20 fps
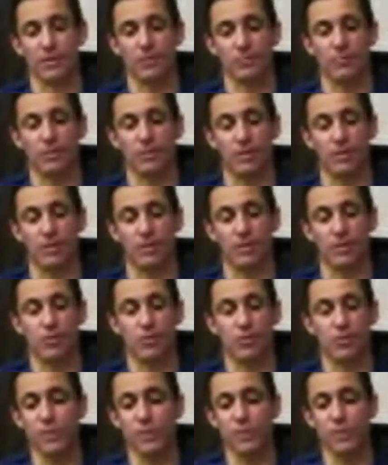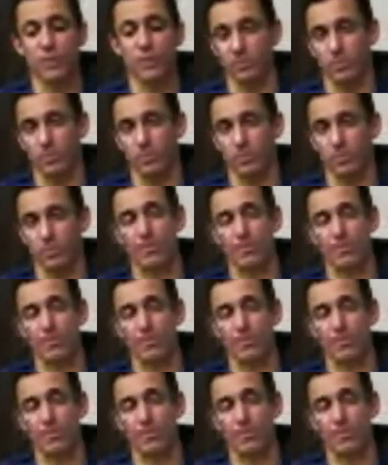By doing it with the
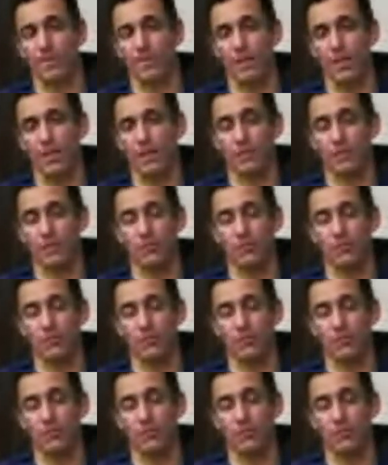tumescent technique and